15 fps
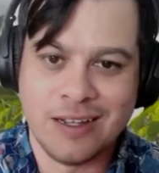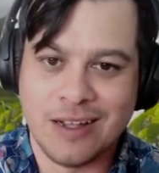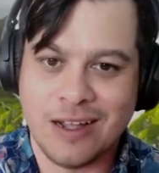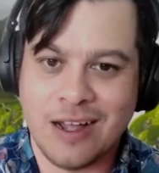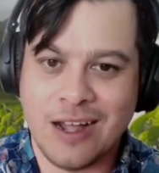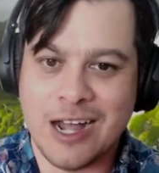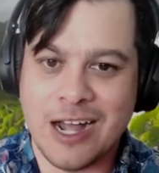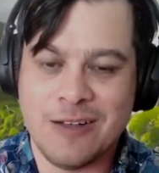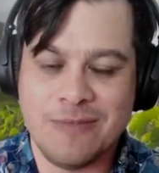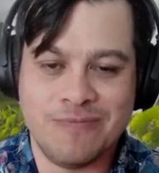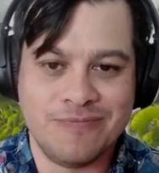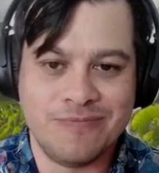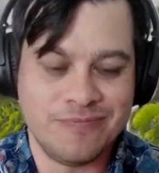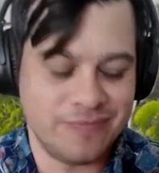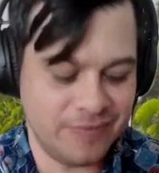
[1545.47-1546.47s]

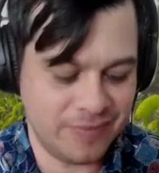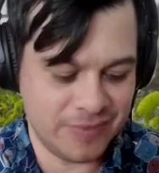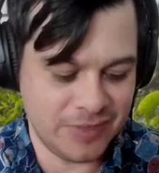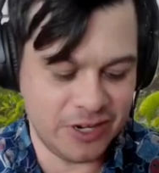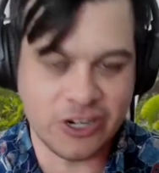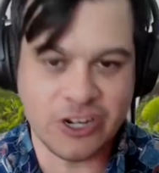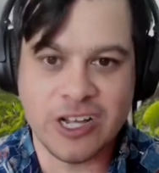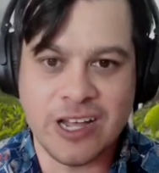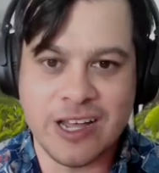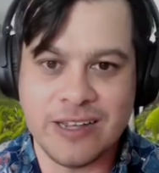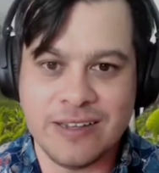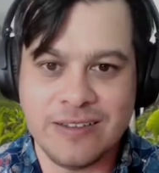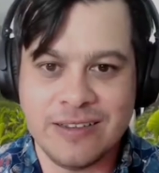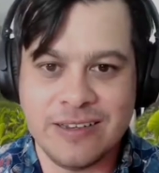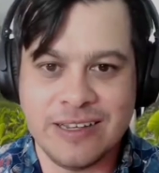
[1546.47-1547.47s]
You're good,
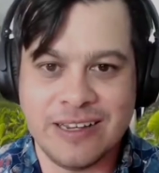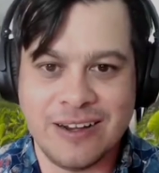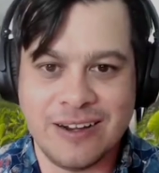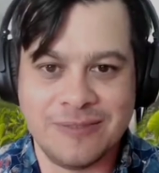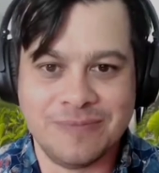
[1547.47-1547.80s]
you know.